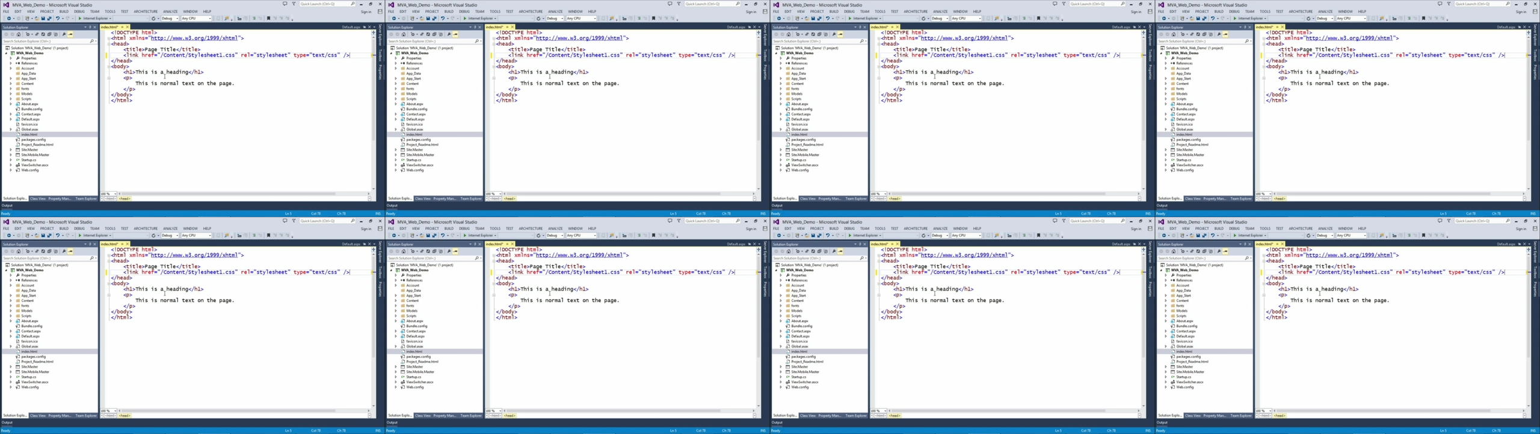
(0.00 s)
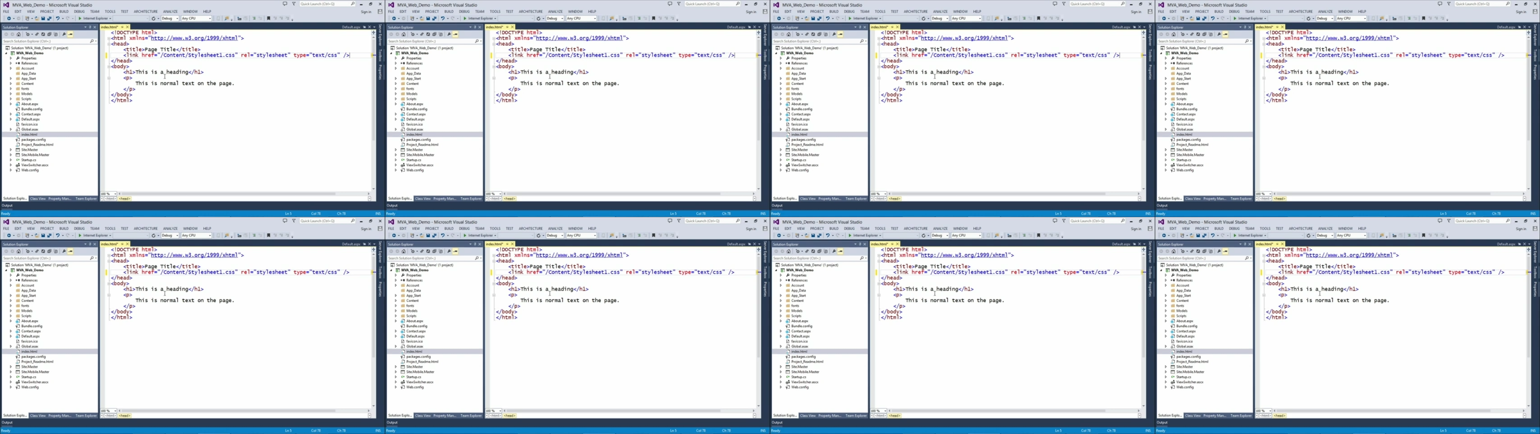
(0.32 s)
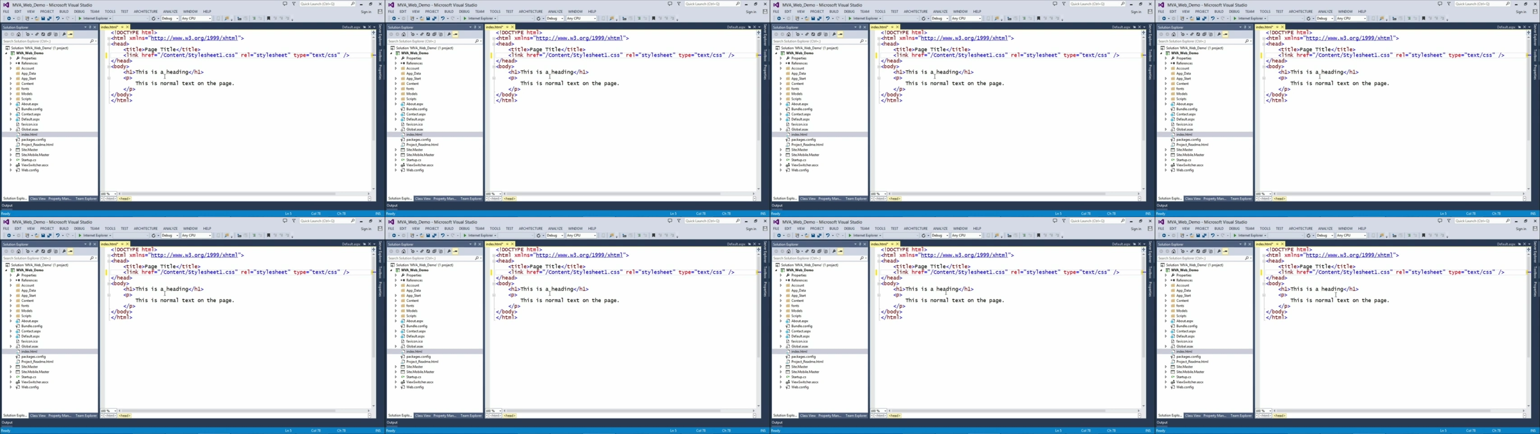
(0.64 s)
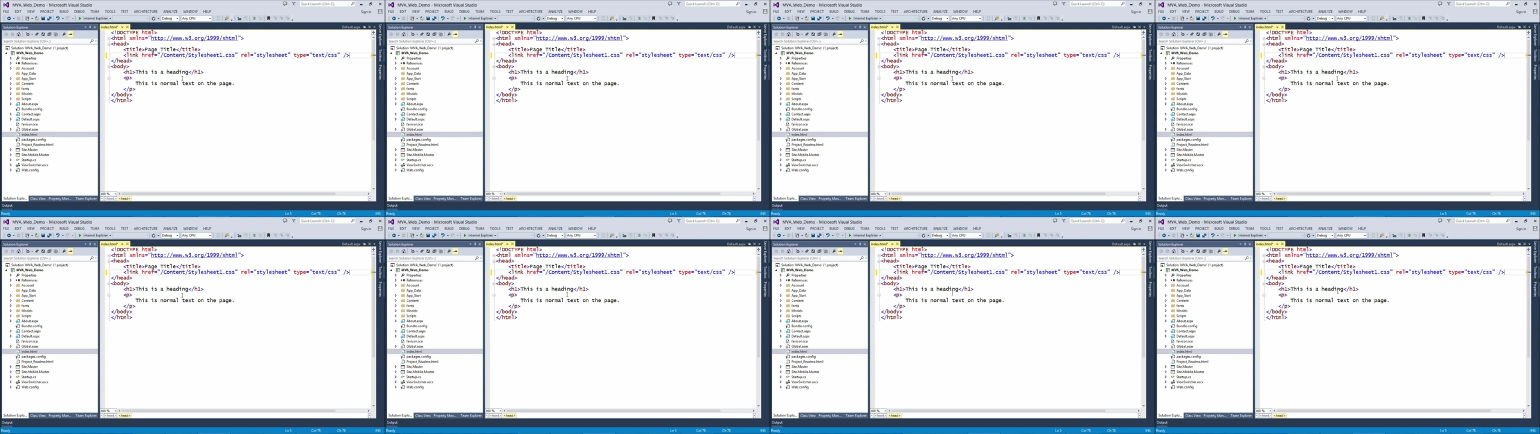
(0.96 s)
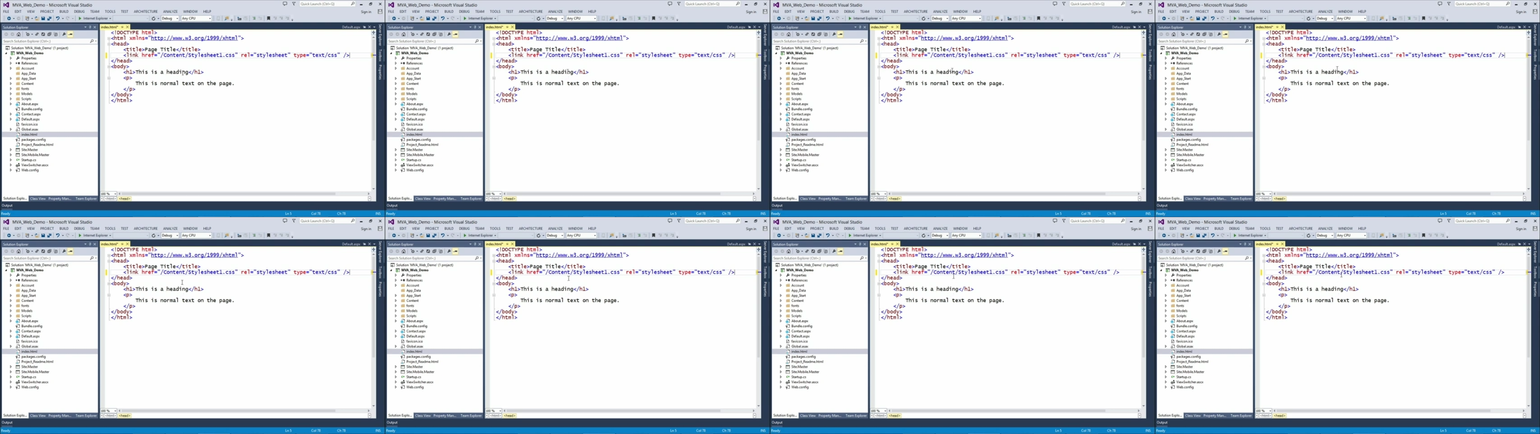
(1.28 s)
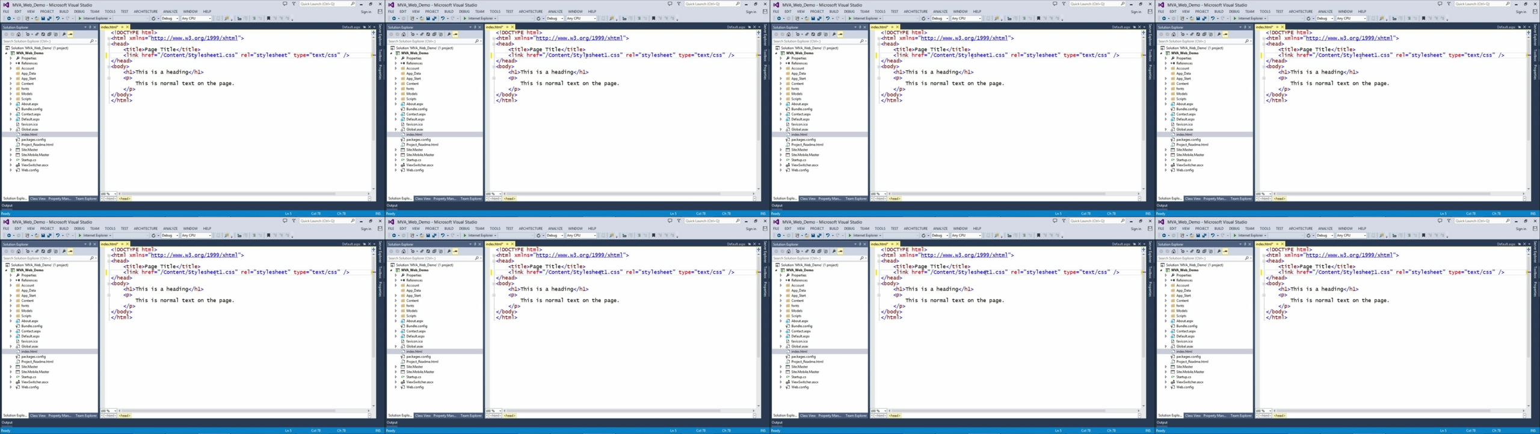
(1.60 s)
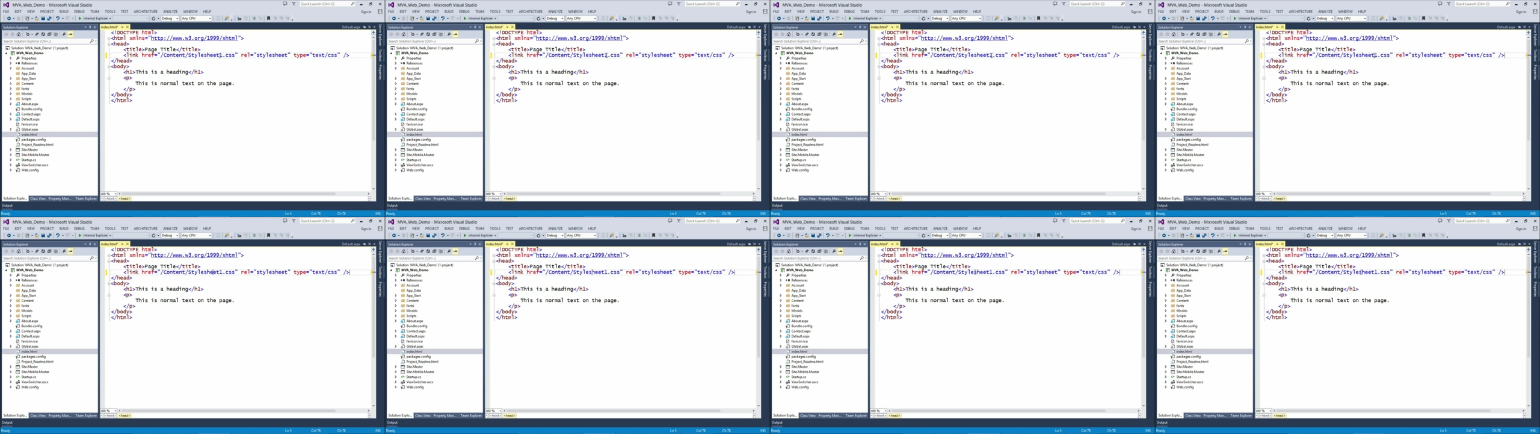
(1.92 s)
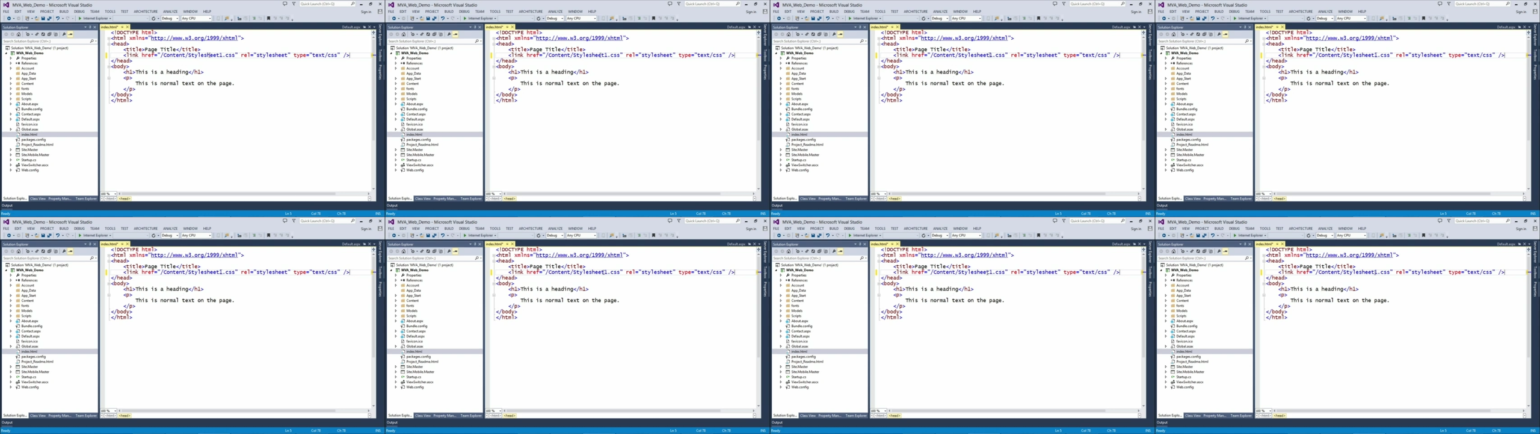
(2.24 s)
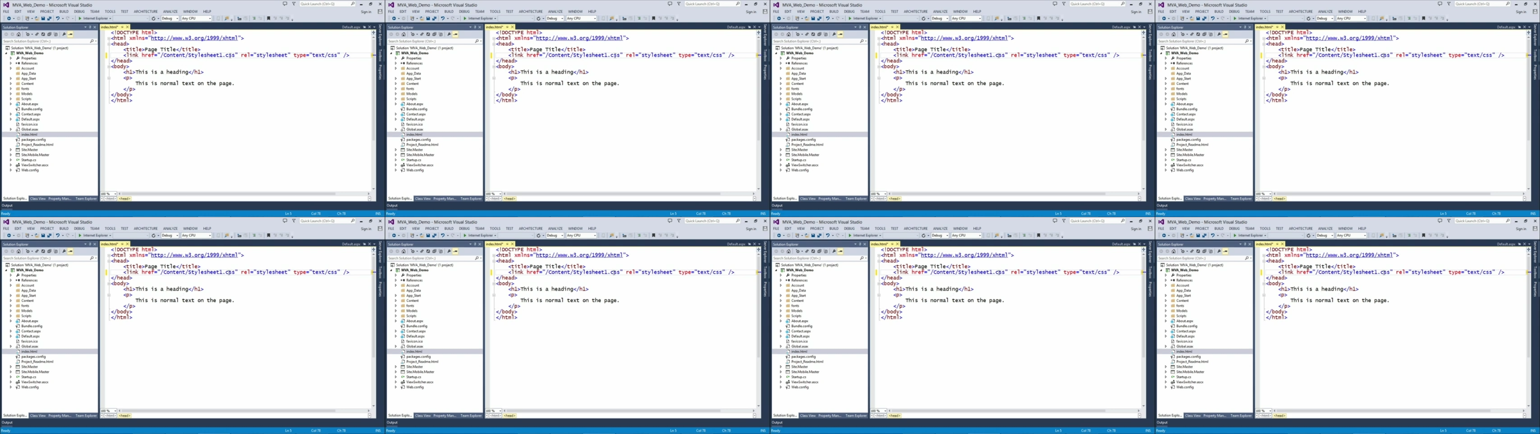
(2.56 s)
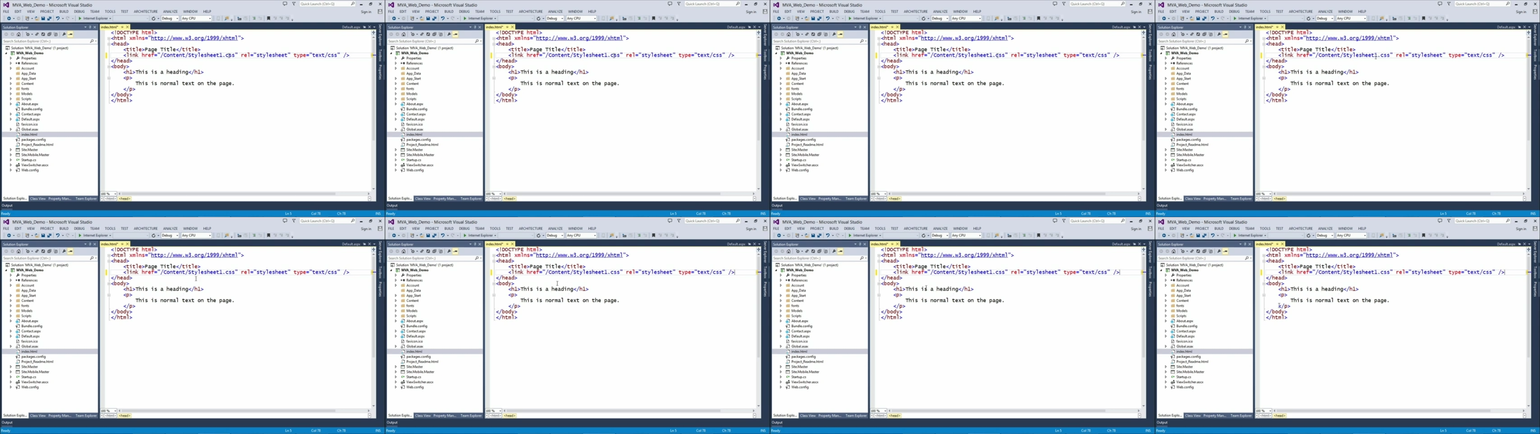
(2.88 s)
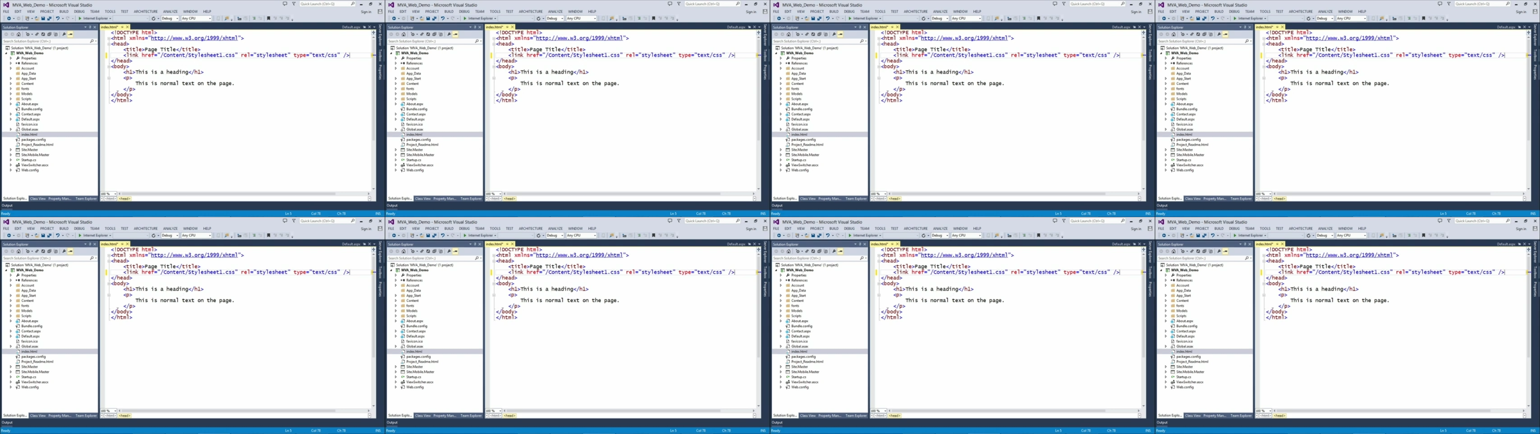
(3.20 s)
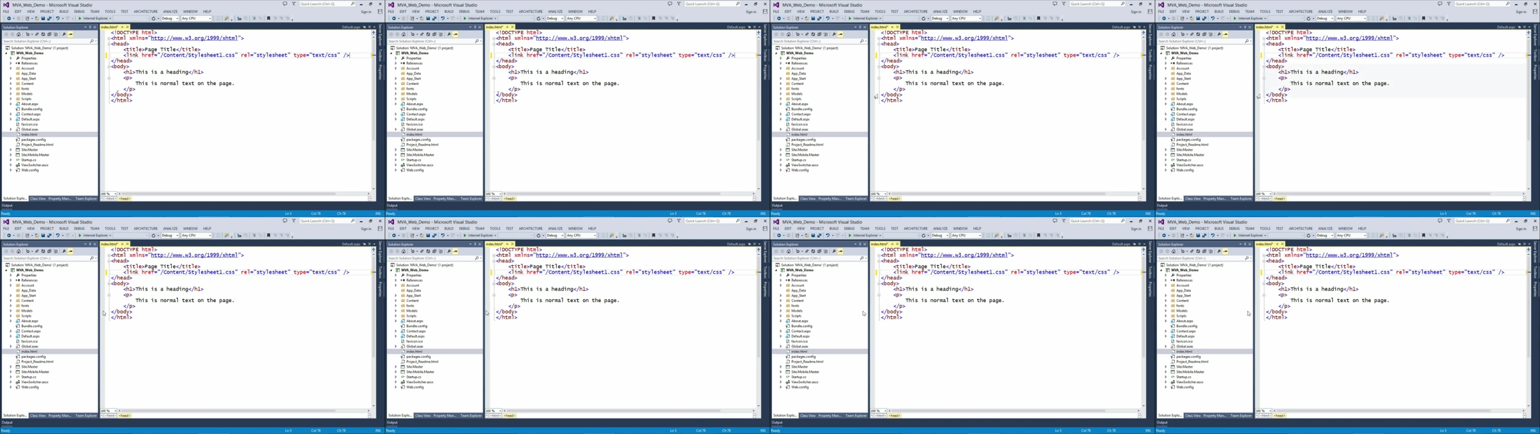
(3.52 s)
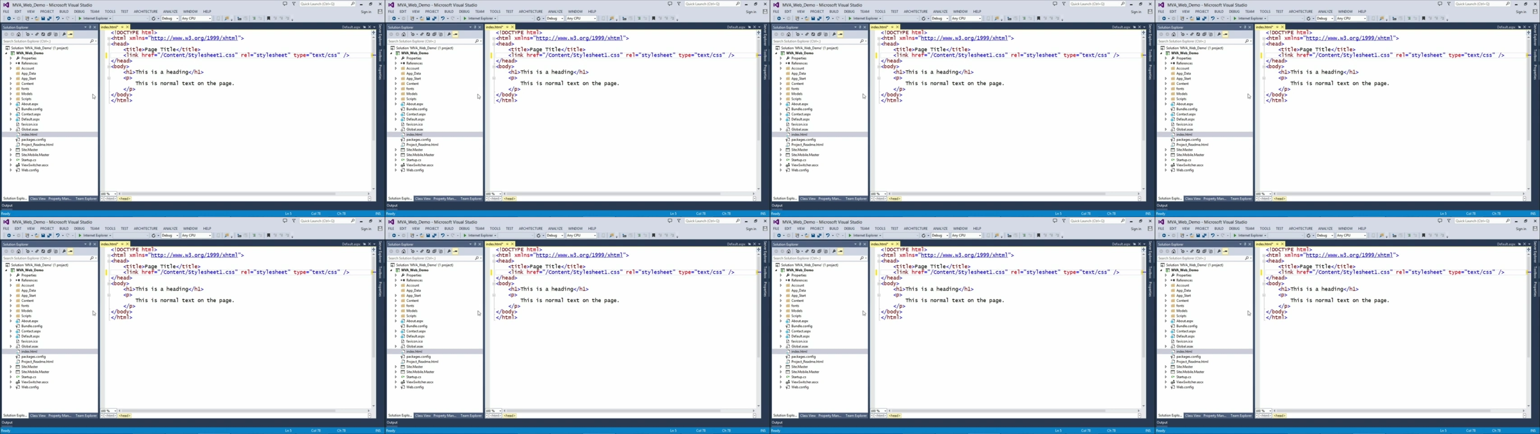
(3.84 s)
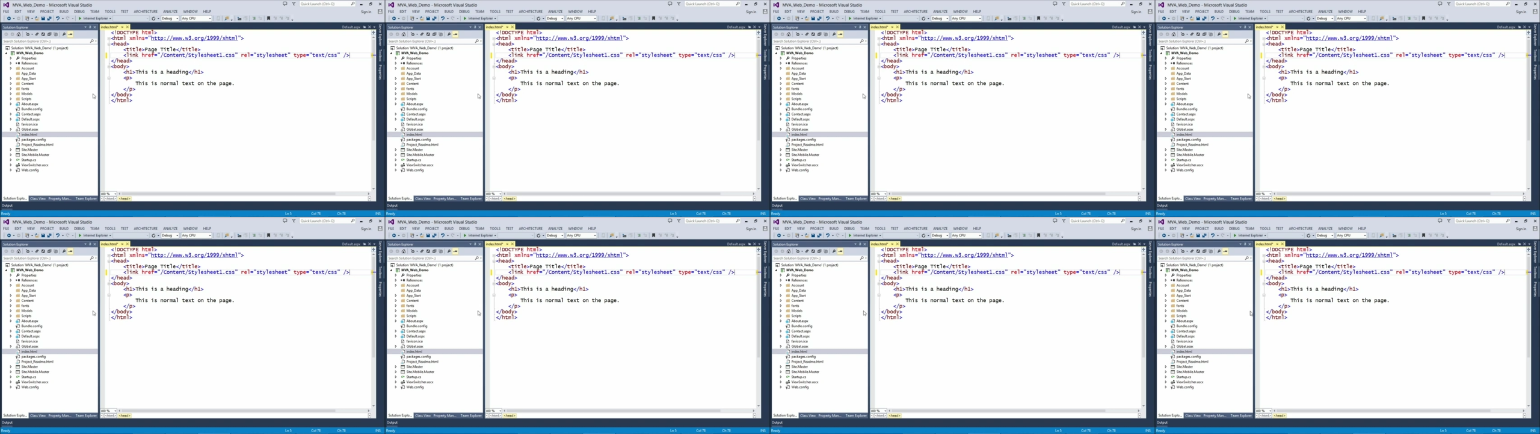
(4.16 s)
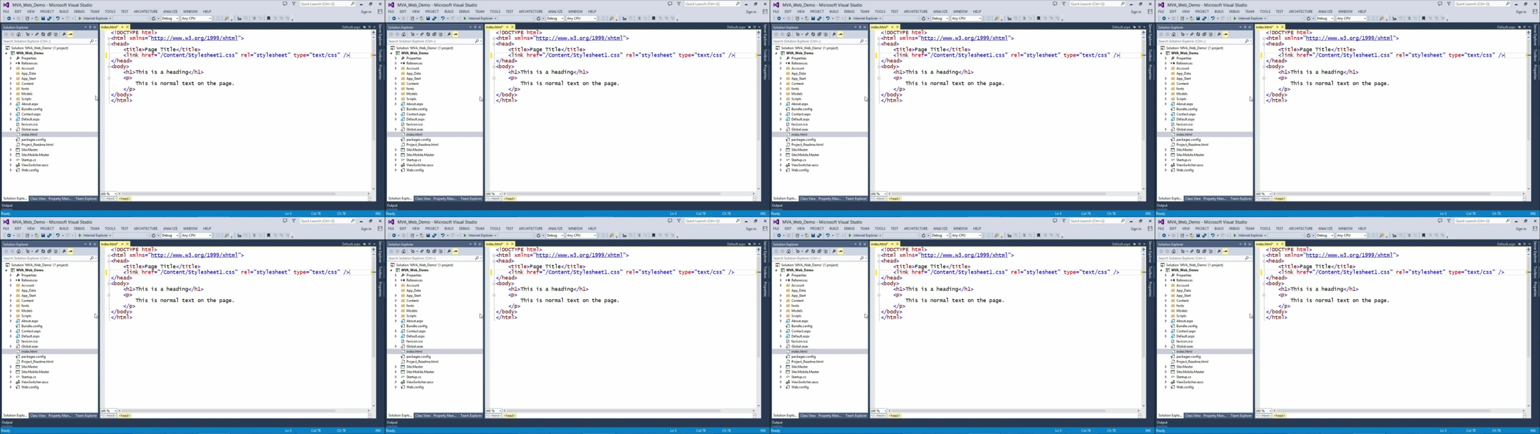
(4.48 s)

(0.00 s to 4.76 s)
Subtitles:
[unreadable: no face in view]